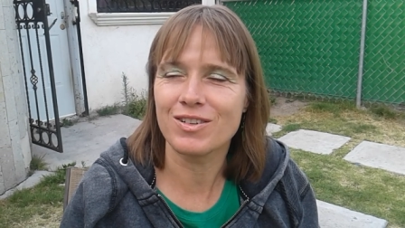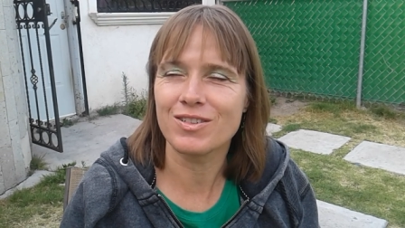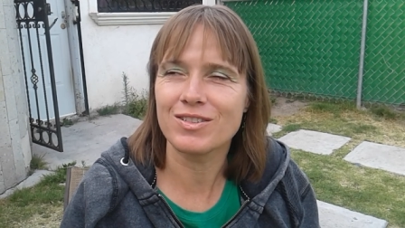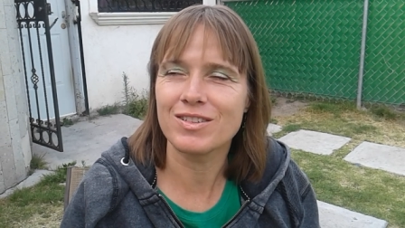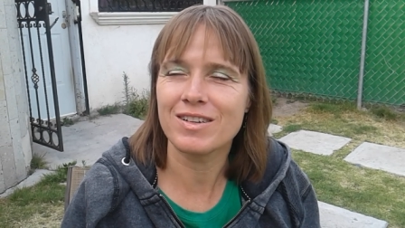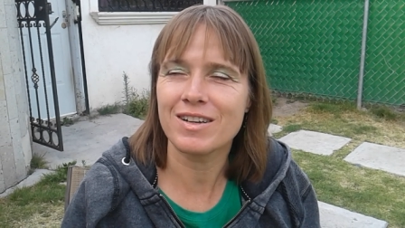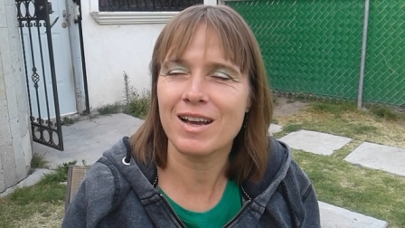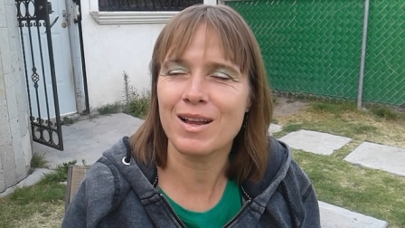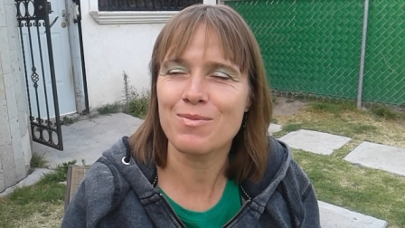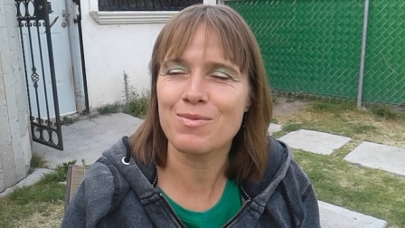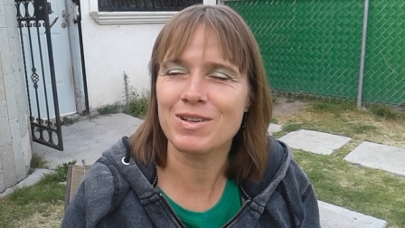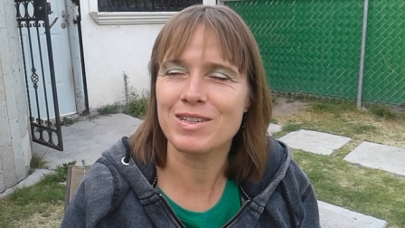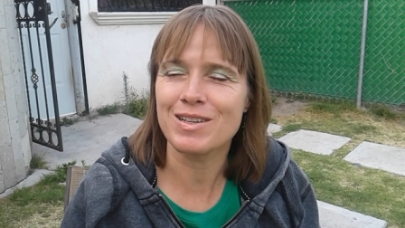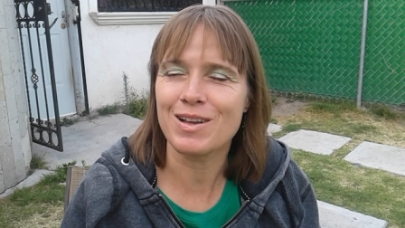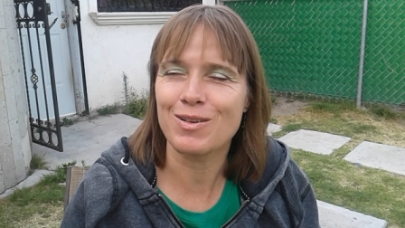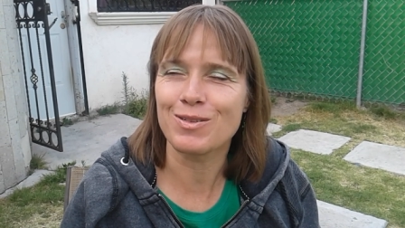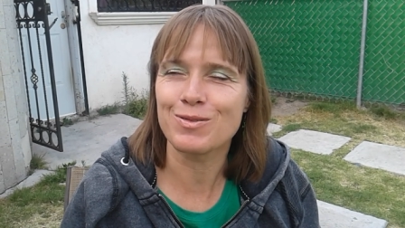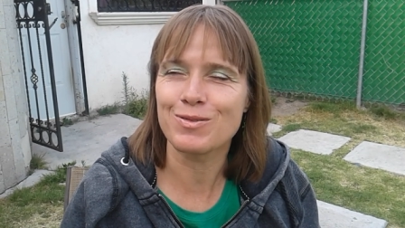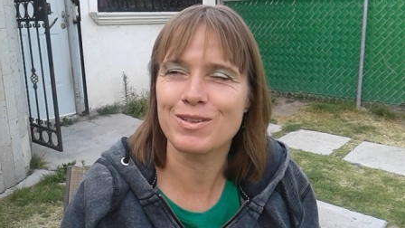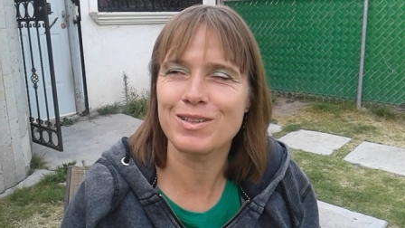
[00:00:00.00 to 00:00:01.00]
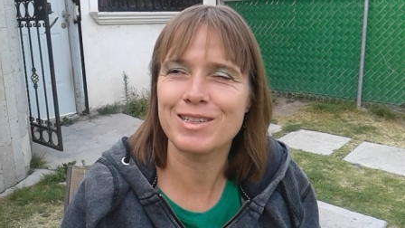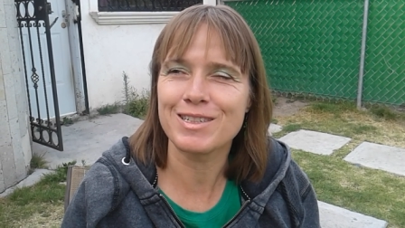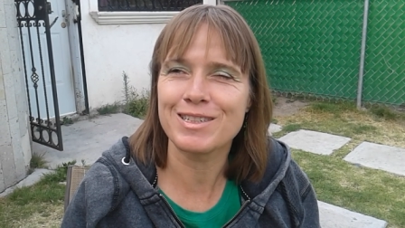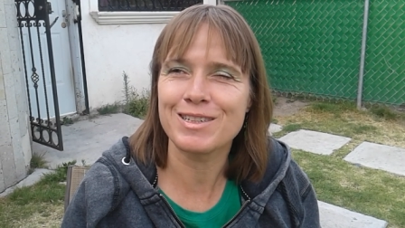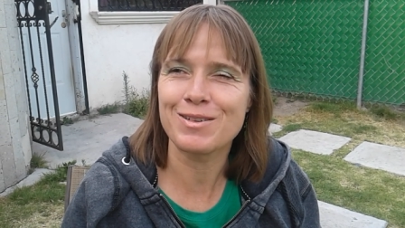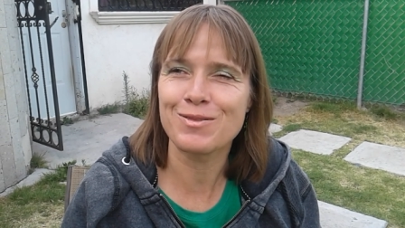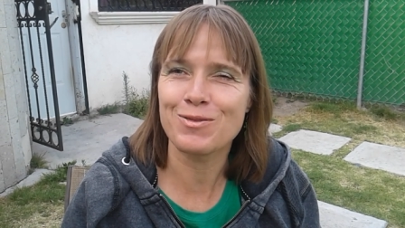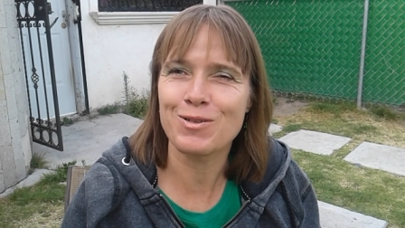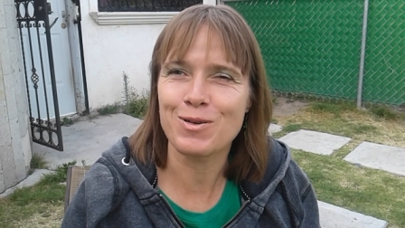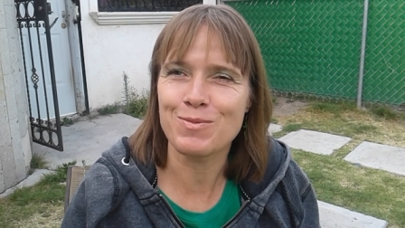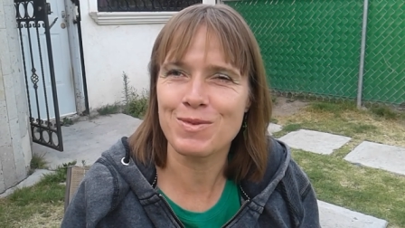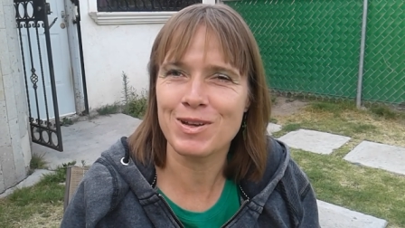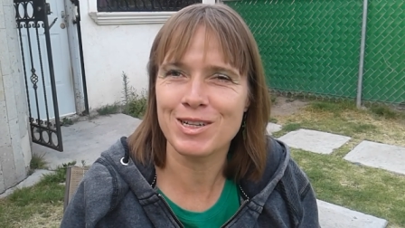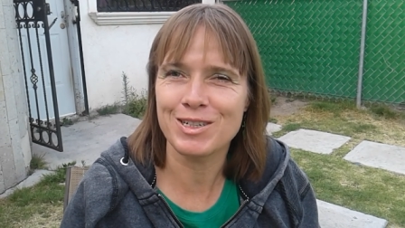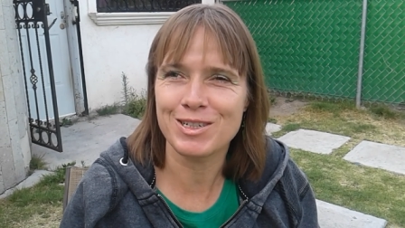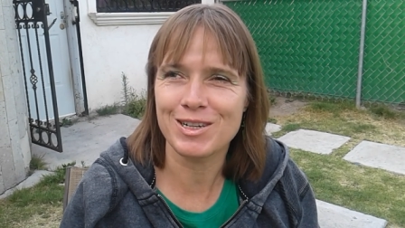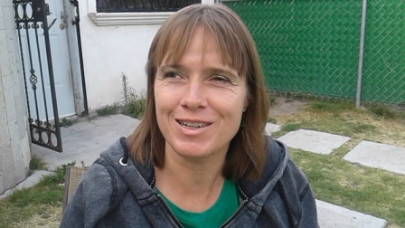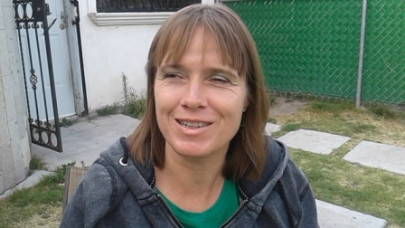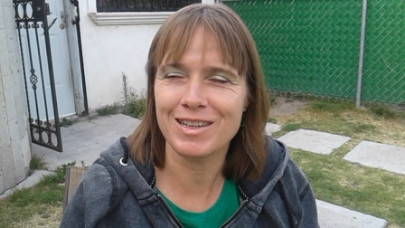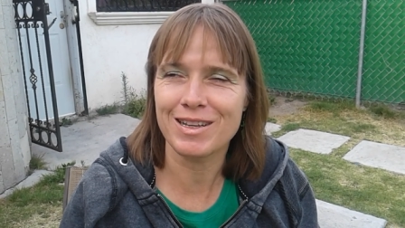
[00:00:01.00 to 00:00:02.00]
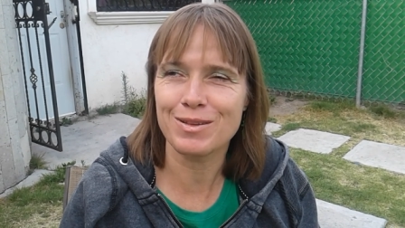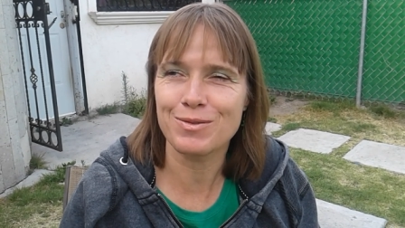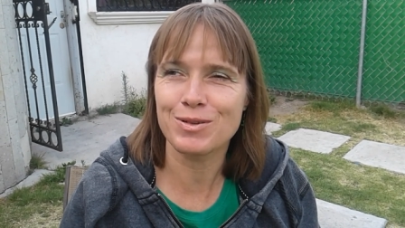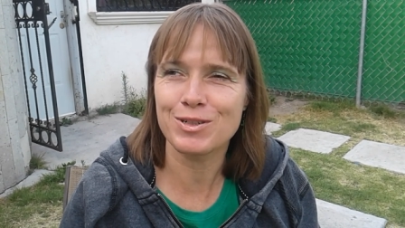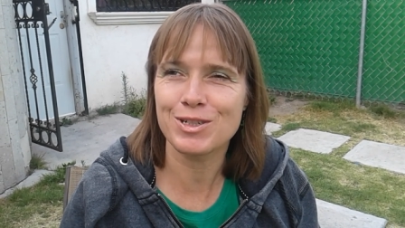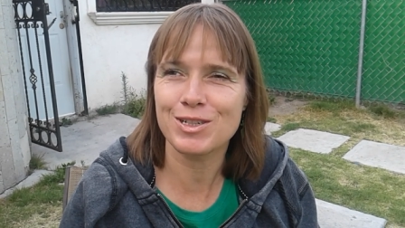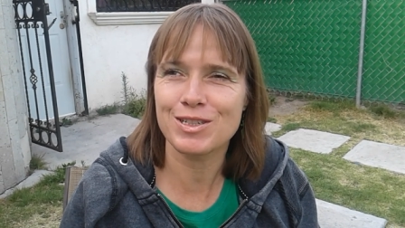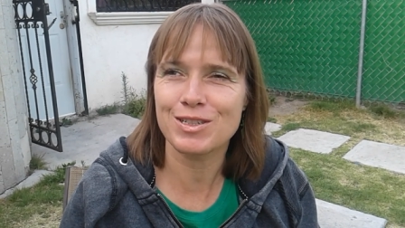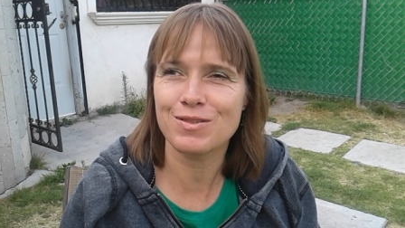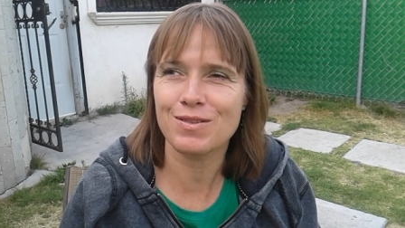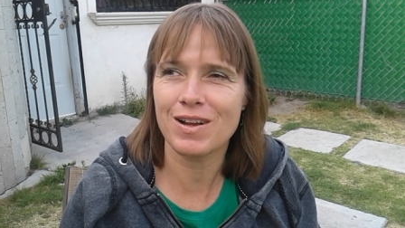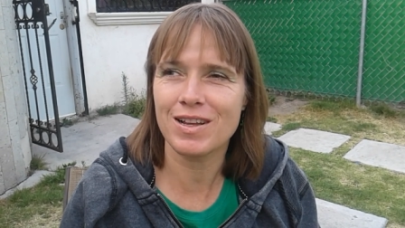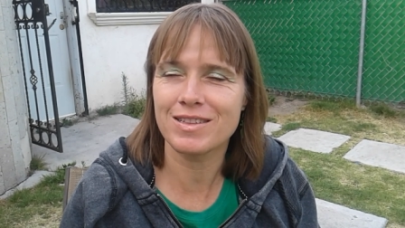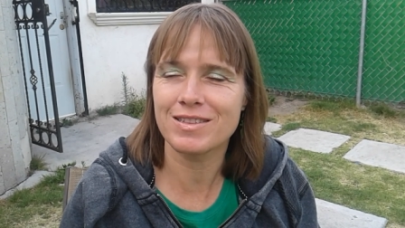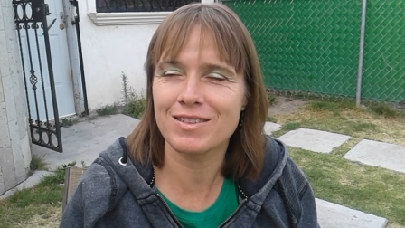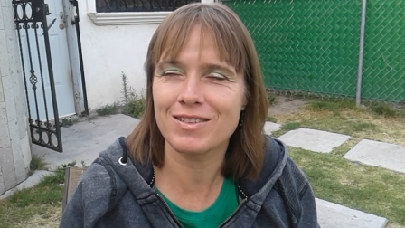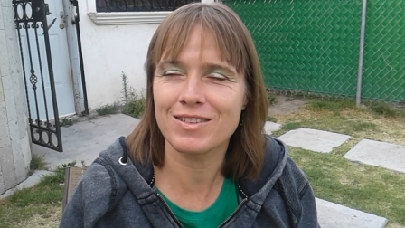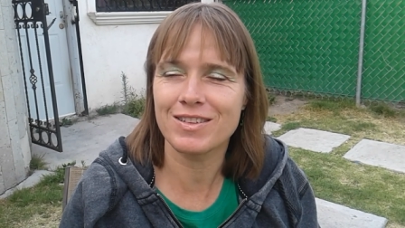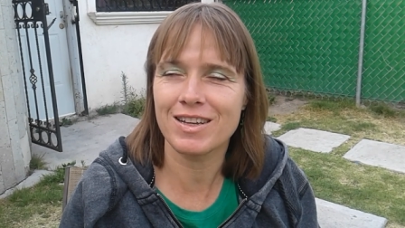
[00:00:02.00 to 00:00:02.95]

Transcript: Could you help us out with this information that we just read today?